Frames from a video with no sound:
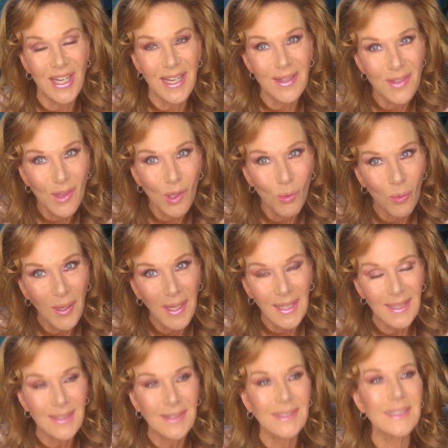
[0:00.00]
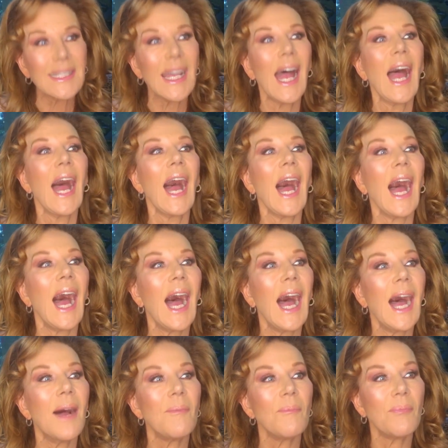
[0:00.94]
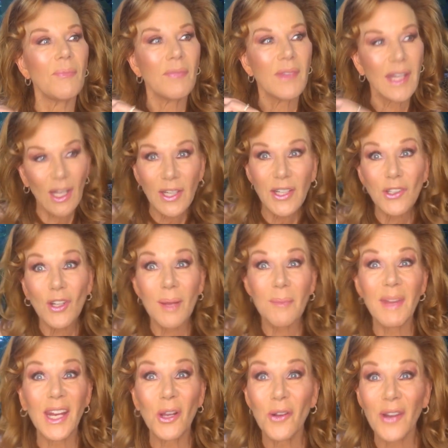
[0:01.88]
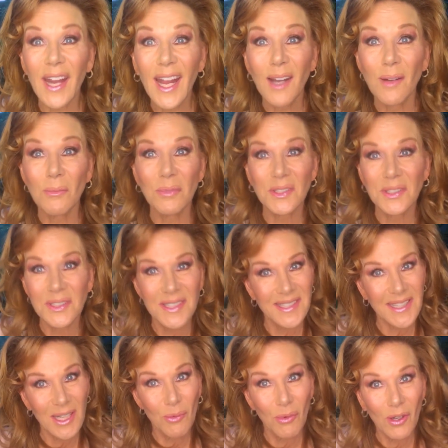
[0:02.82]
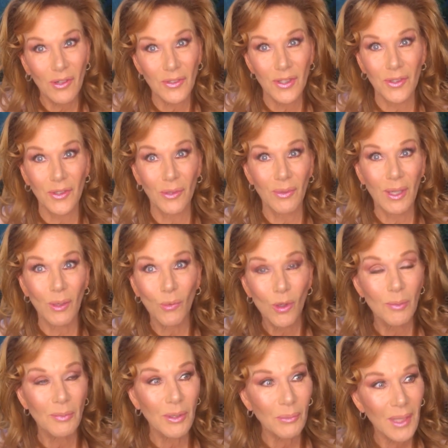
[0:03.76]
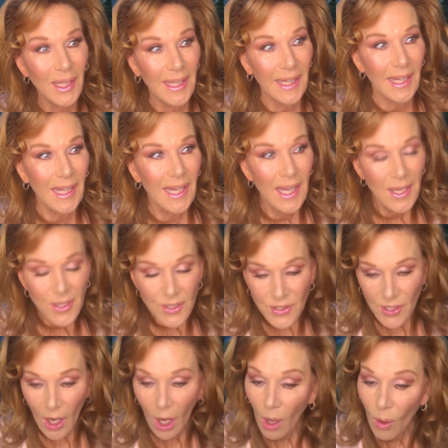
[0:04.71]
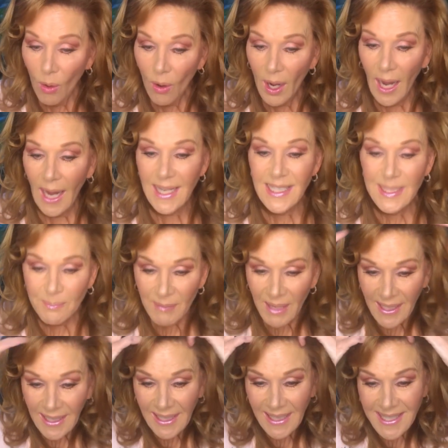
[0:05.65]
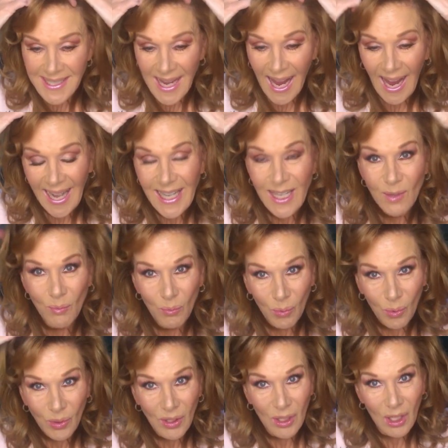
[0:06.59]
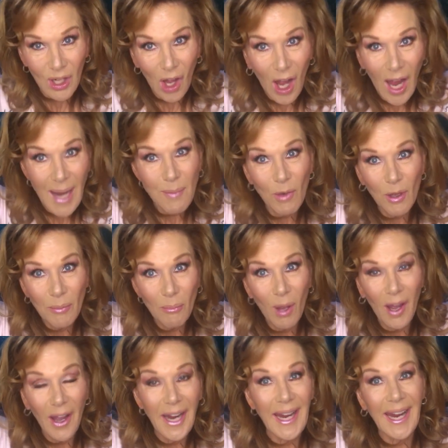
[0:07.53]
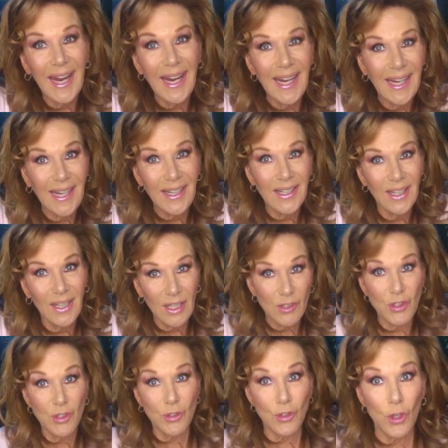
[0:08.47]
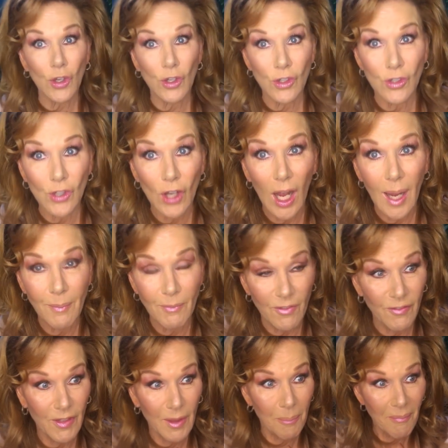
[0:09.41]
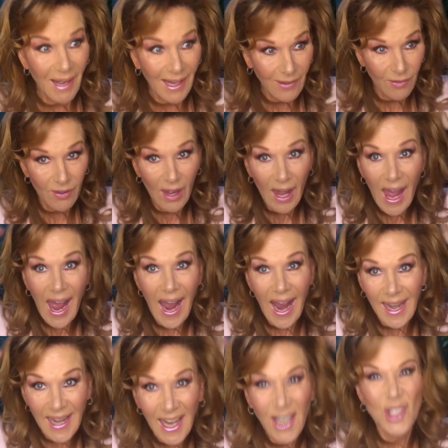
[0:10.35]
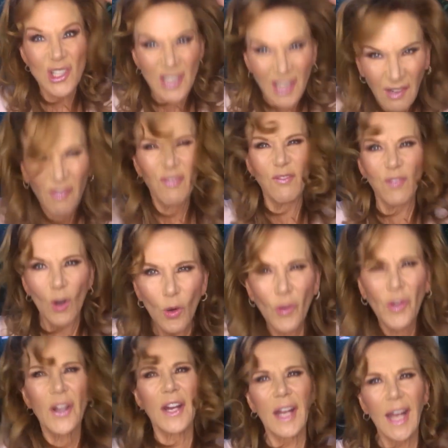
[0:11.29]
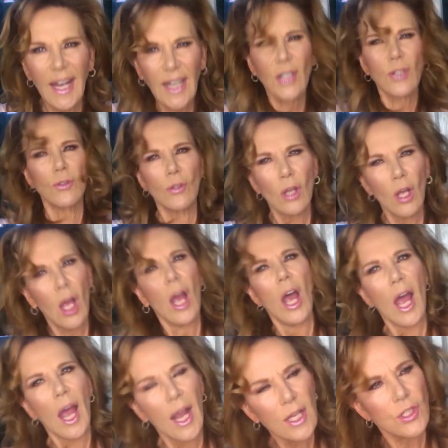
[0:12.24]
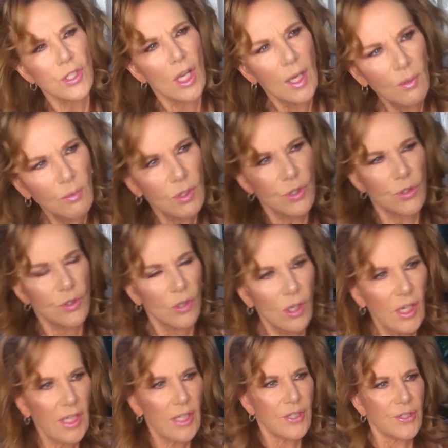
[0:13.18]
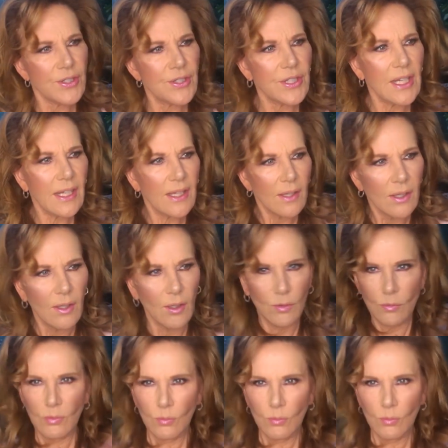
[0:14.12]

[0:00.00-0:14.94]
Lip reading: in the wings. The only time they got out was to see Rhonda doing Warm and Willing. So as many as 8 would climb on my head at a certain time of the month and actually fornicate as I was trying to sing,